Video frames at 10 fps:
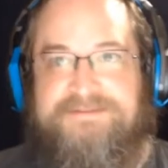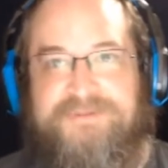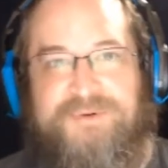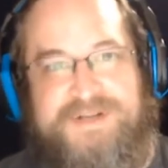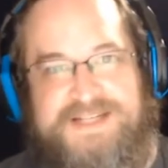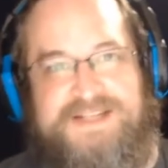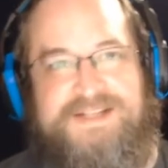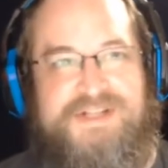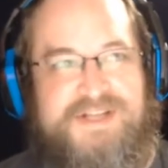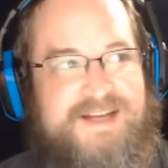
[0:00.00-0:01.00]

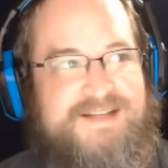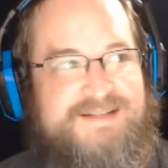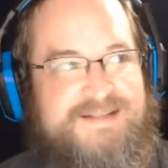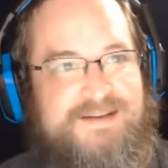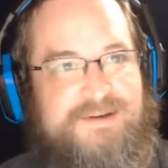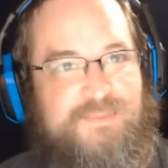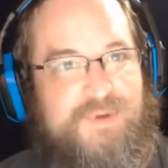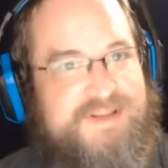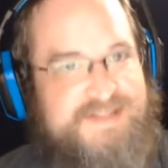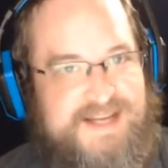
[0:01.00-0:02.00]
4D chess
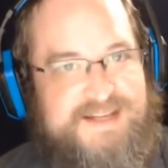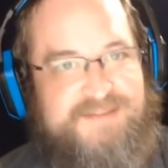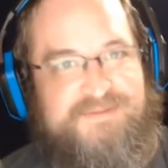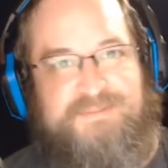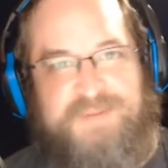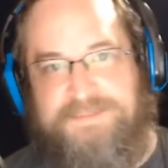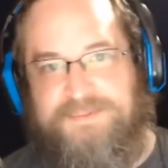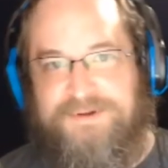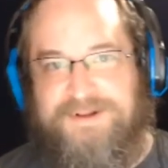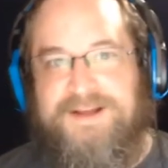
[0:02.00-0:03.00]
with ten different
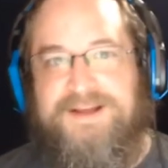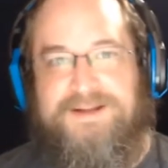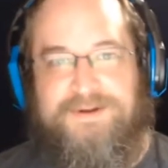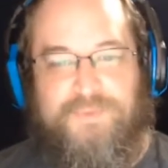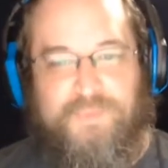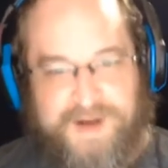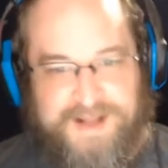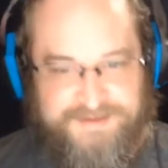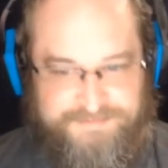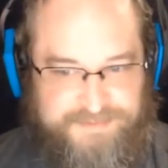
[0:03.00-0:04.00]
people
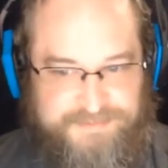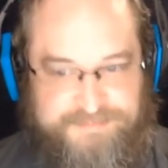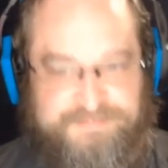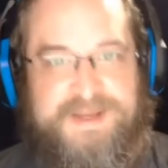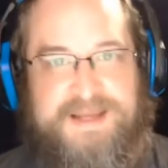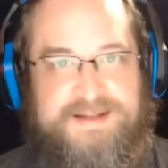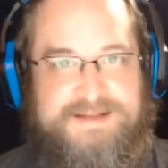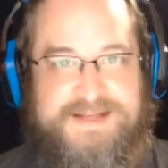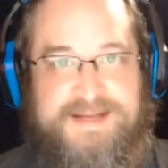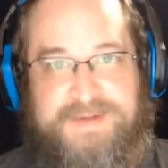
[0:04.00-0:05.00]
while being in
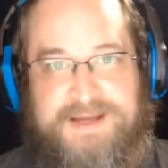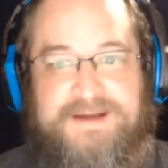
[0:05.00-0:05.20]
this anime,